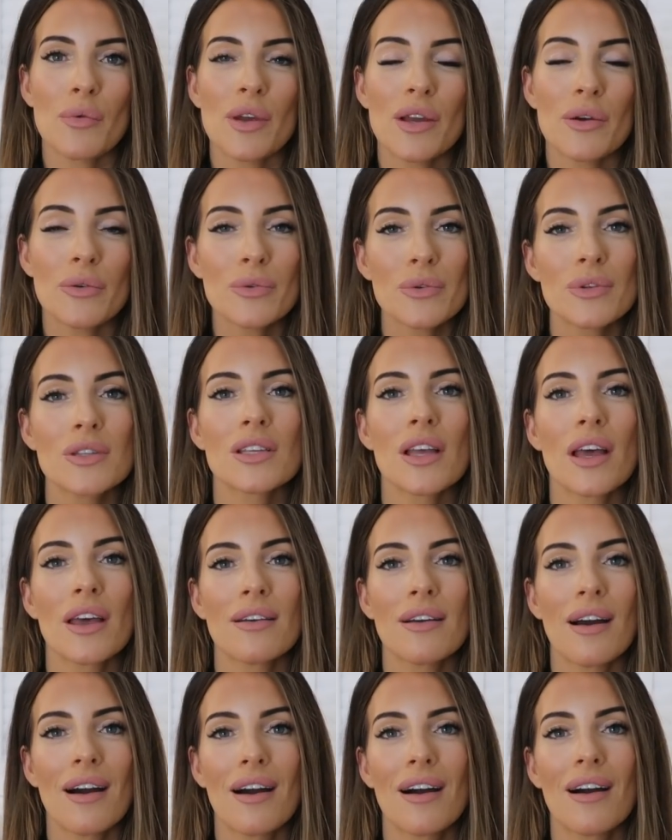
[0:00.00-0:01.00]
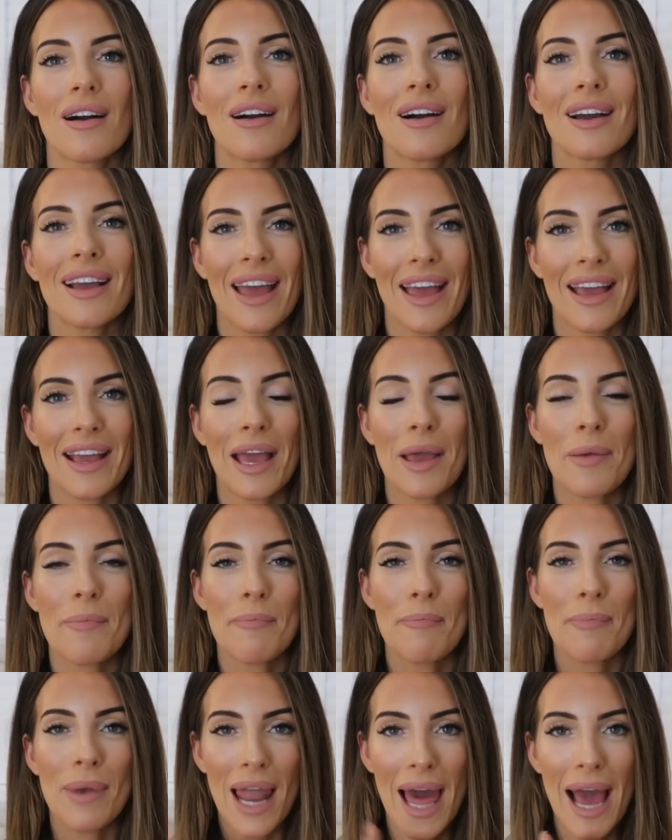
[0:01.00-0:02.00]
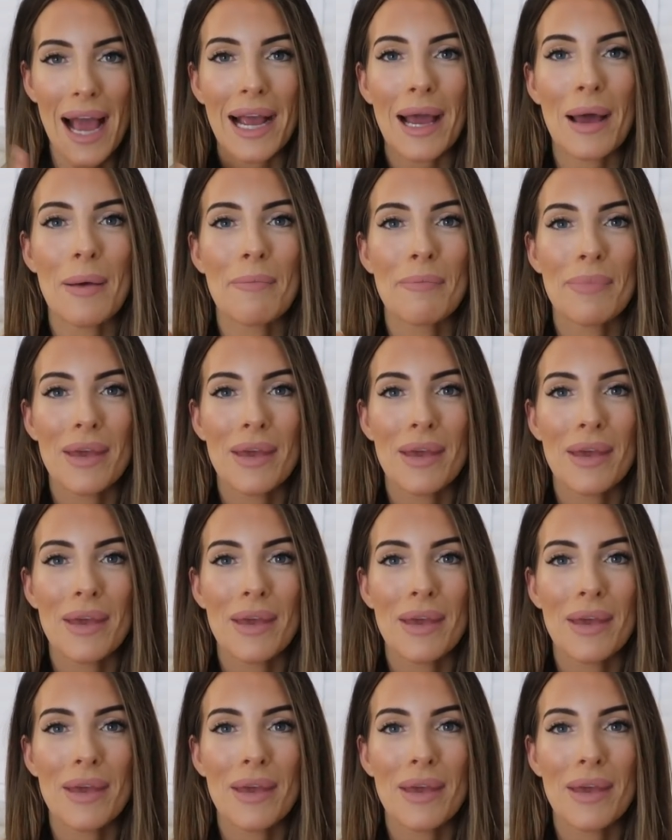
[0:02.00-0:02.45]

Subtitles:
we also are getting a black